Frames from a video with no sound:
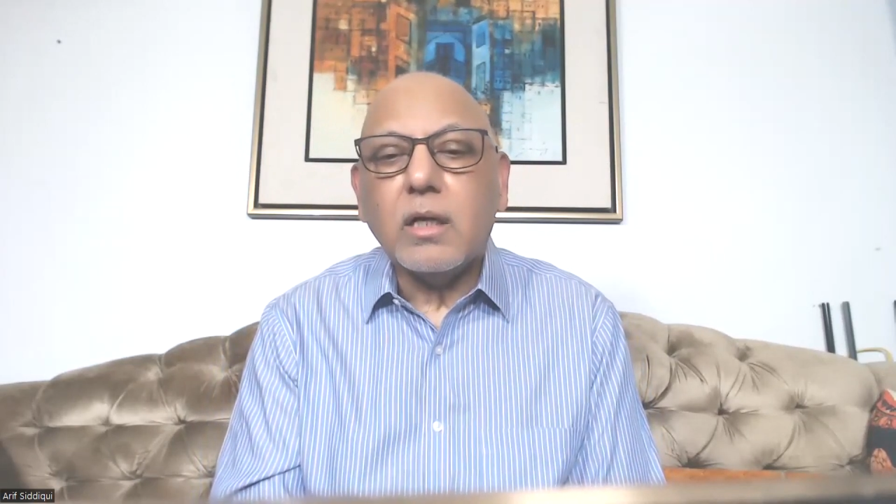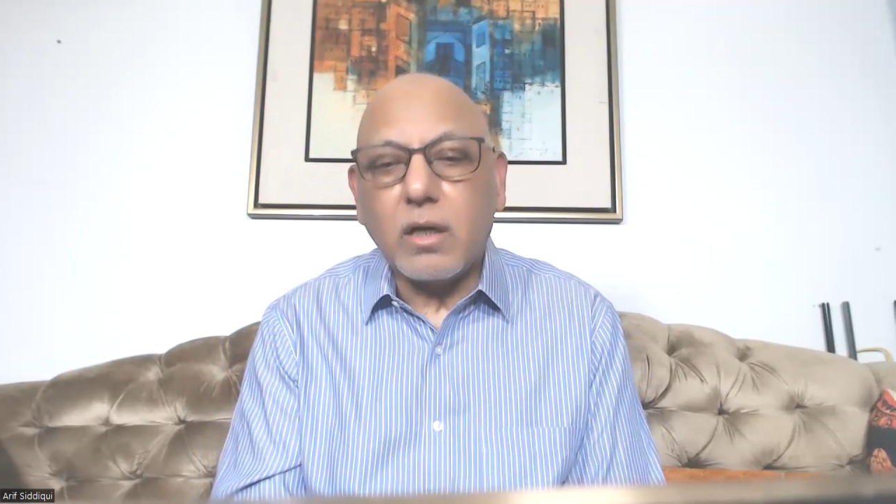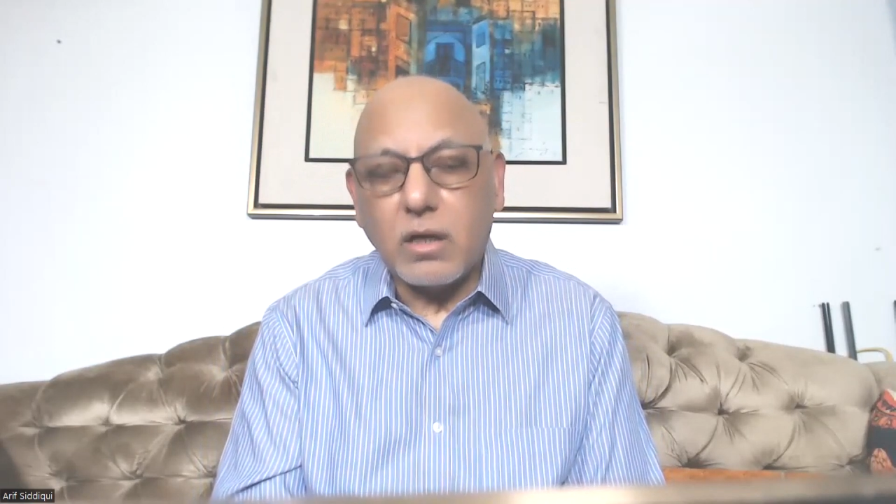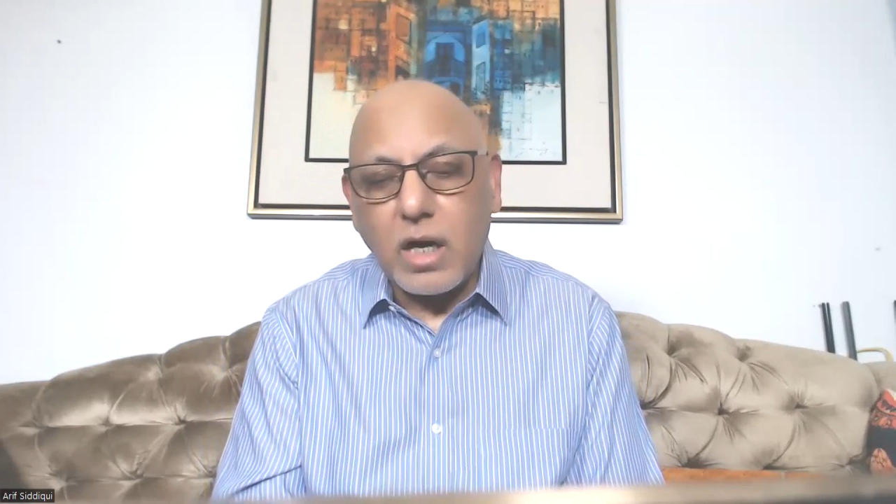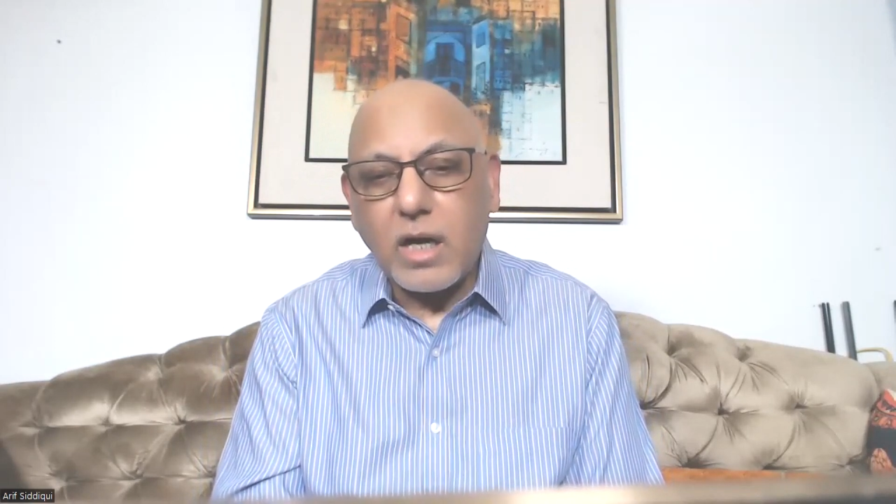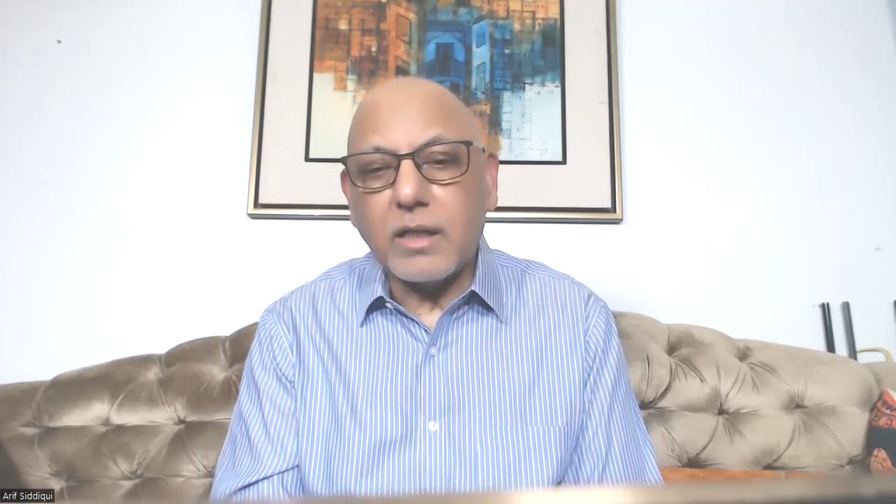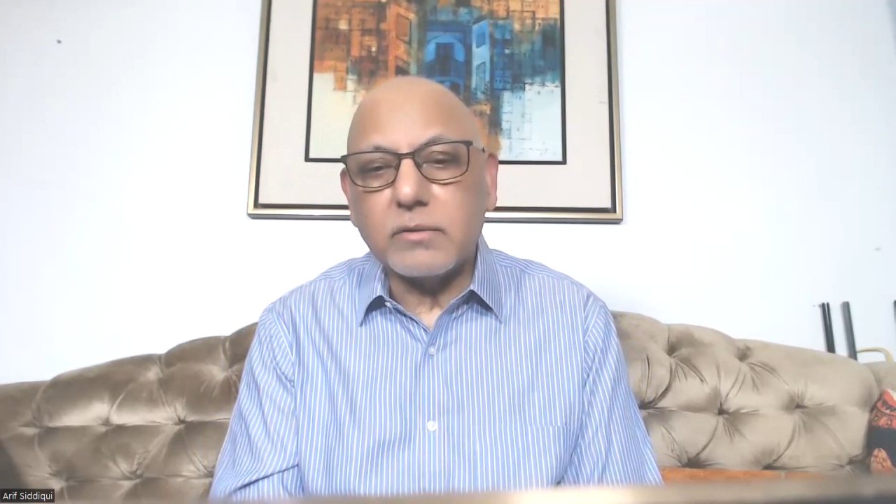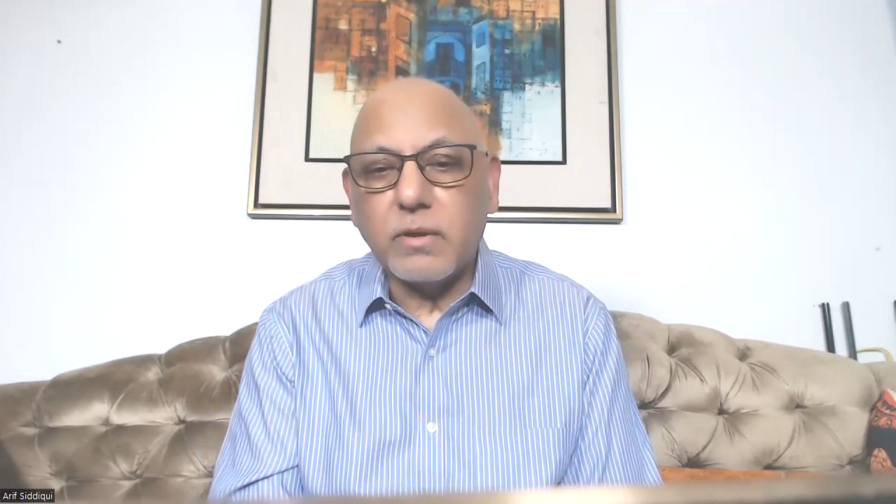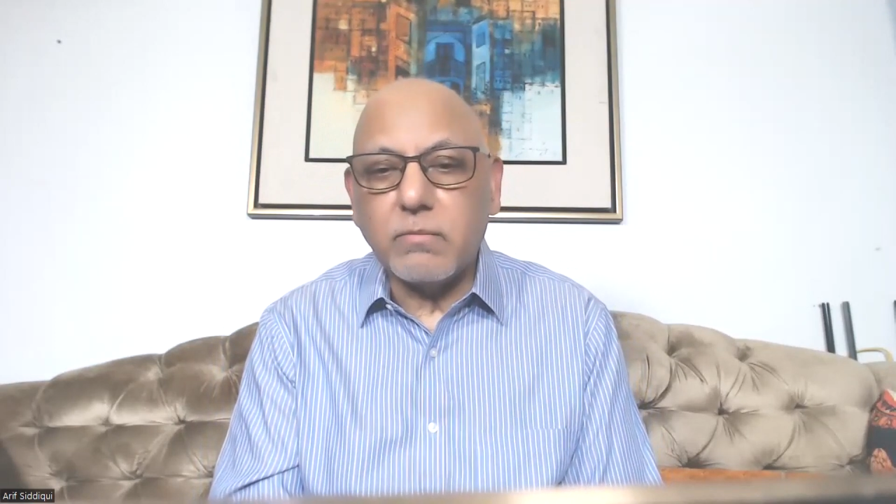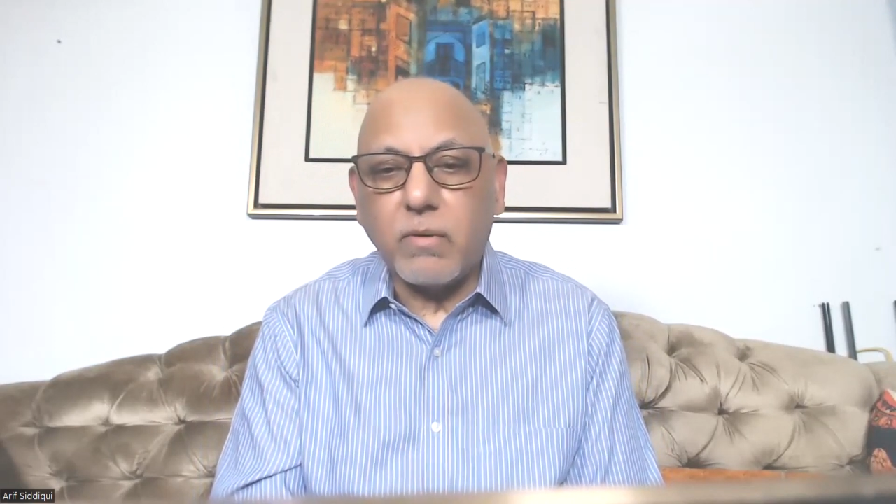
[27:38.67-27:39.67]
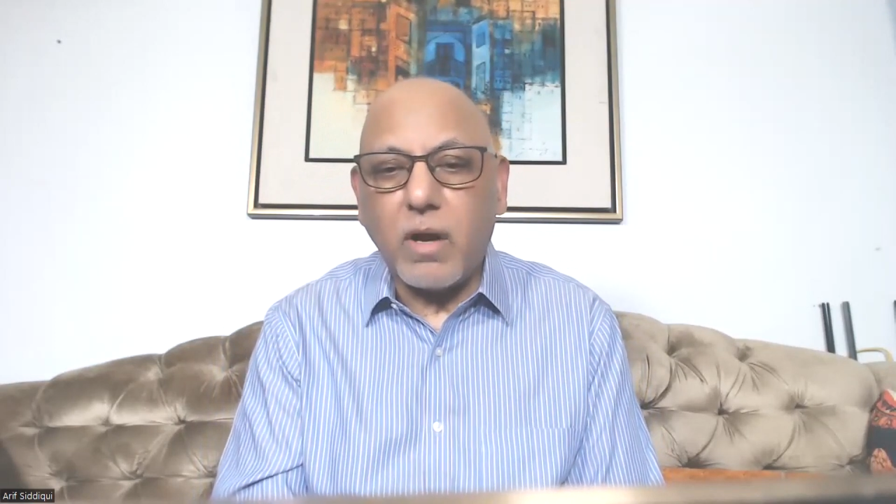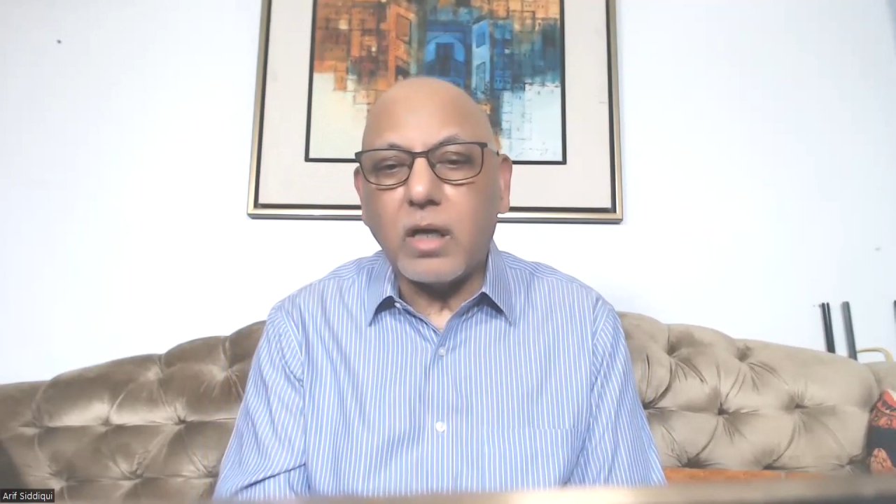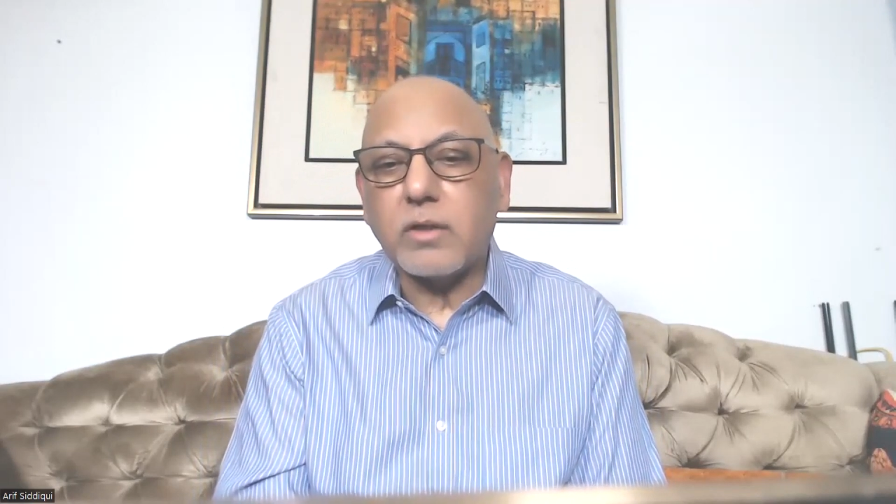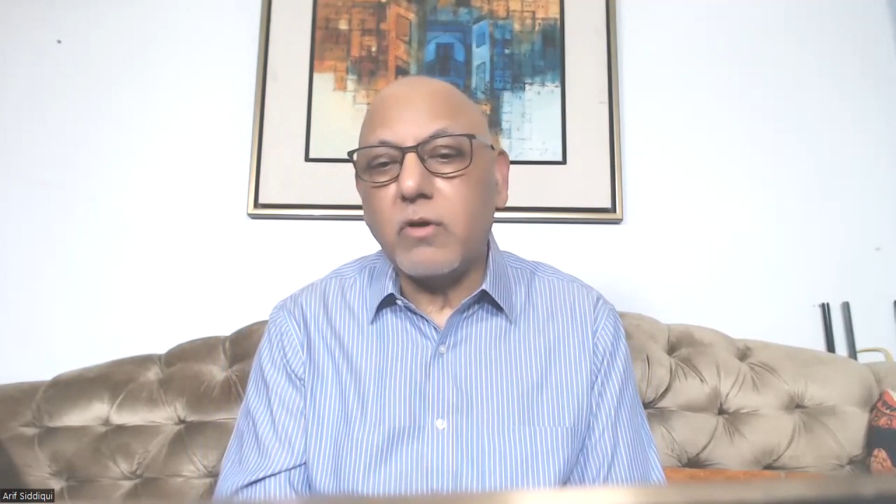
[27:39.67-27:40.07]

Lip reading: card has been blocked,